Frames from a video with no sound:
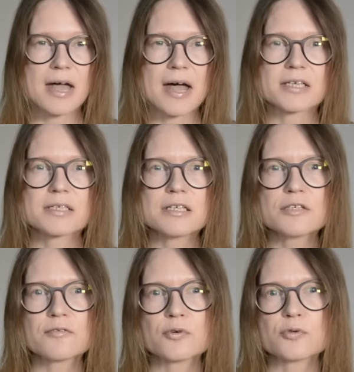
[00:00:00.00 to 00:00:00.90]
as these
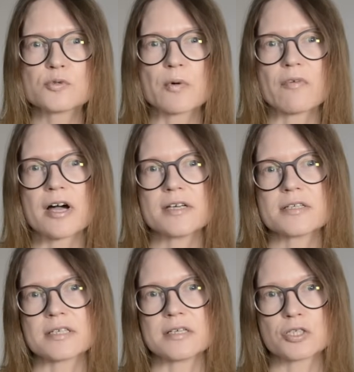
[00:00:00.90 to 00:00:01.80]
foods provide
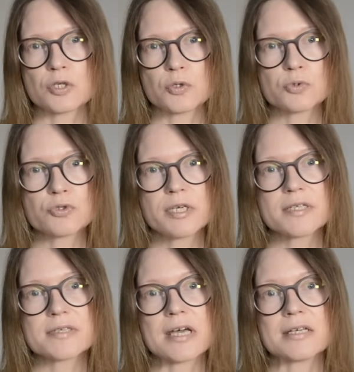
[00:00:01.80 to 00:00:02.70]
essential
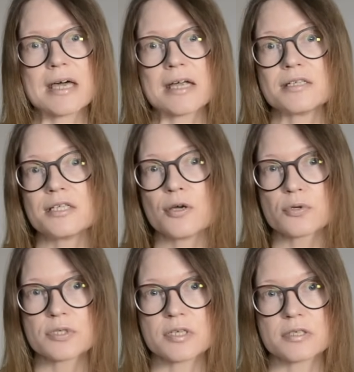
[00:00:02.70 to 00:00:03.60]
nutrients and
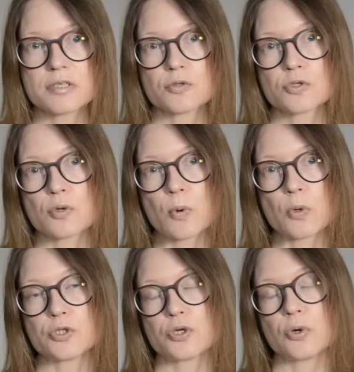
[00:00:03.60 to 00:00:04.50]
antioxidants to
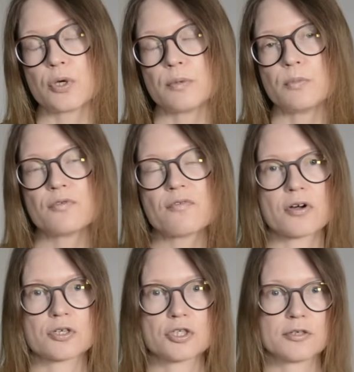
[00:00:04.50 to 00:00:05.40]
support your immune
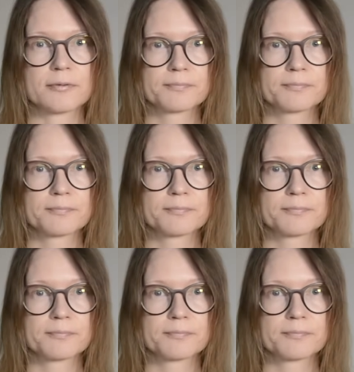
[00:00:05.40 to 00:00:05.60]
function.